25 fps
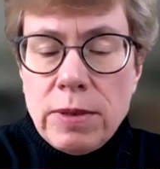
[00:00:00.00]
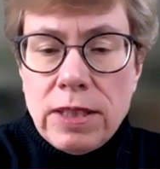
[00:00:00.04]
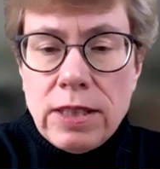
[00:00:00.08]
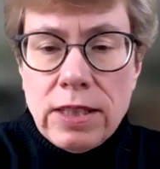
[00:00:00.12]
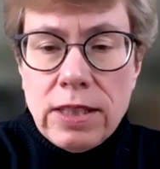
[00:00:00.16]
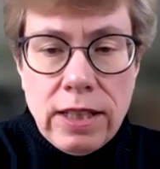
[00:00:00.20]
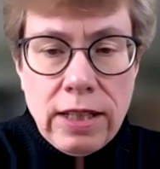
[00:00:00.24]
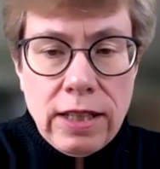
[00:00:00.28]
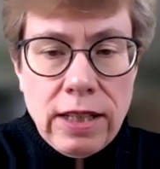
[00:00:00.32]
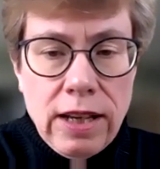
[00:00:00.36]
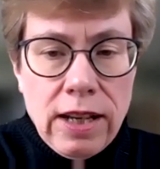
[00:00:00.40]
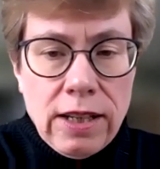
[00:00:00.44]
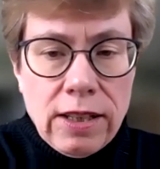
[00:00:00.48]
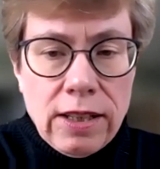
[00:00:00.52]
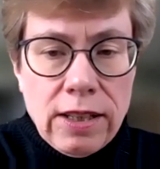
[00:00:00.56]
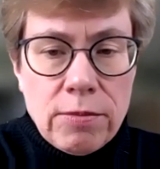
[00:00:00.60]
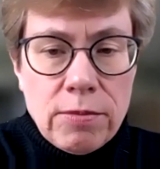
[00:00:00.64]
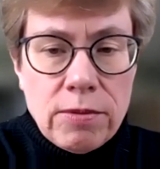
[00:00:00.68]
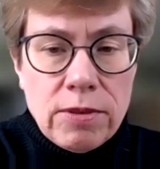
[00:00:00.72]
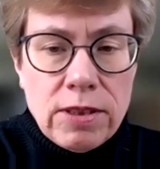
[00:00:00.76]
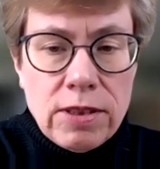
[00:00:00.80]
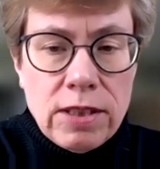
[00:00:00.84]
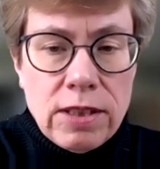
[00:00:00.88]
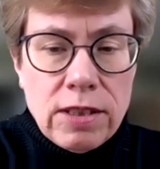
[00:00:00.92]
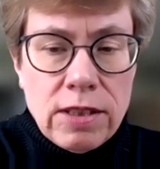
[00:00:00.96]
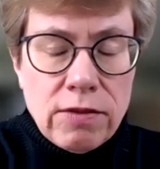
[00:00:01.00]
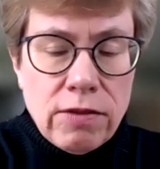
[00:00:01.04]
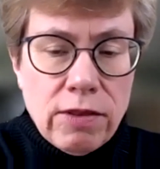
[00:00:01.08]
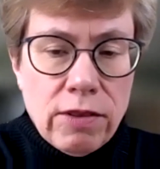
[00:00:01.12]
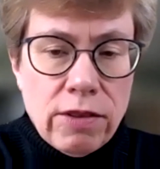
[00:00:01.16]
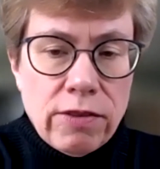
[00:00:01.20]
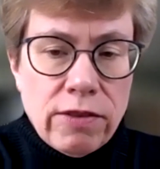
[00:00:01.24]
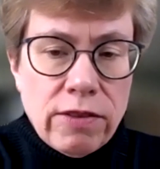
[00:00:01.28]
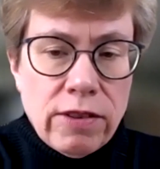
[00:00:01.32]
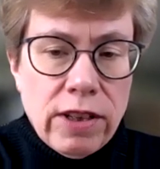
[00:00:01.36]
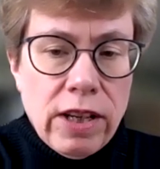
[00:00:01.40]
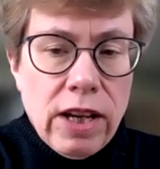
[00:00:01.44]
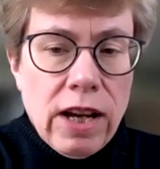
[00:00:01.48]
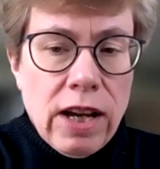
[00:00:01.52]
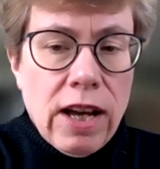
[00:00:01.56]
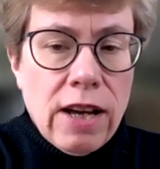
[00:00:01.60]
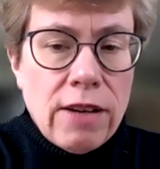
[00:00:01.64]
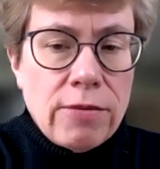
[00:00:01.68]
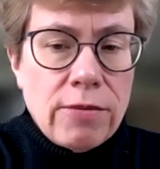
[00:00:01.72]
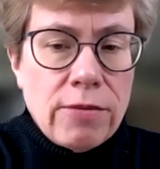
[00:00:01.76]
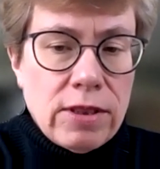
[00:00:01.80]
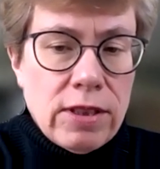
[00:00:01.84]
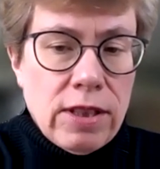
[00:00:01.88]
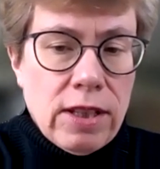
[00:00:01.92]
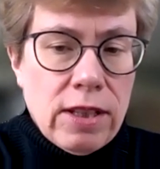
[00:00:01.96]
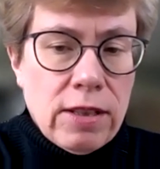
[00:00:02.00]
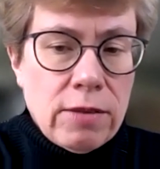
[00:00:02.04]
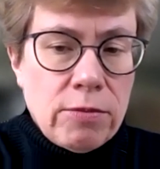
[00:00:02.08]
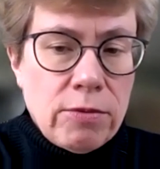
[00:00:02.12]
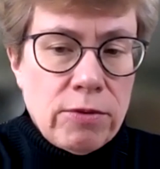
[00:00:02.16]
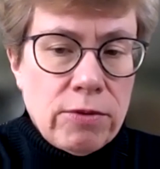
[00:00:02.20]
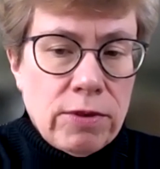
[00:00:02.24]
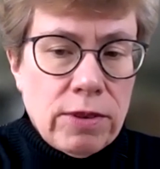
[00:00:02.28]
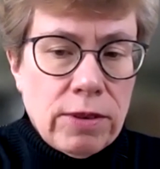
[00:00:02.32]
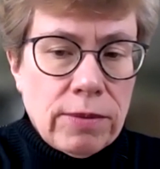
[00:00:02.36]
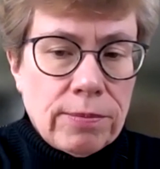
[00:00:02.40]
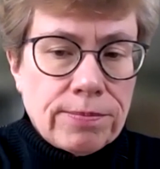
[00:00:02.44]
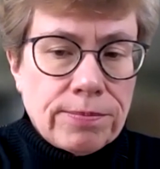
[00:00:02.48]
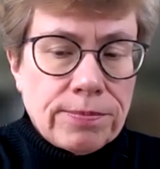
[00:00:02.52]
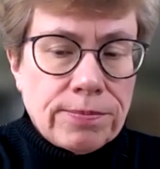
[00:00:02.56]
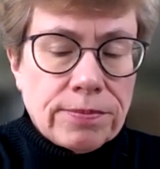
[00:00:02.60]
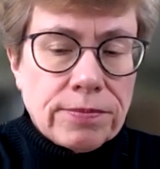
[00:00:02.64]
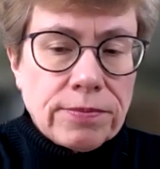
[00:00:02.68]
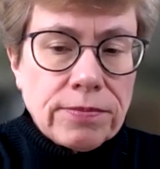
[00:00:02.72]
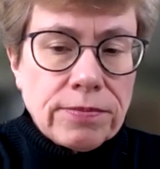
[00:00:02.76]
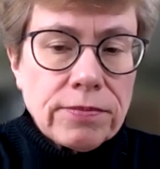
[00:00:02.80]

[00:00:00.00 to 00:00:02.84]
BTK occupancy is very, very high with zanubrutinib.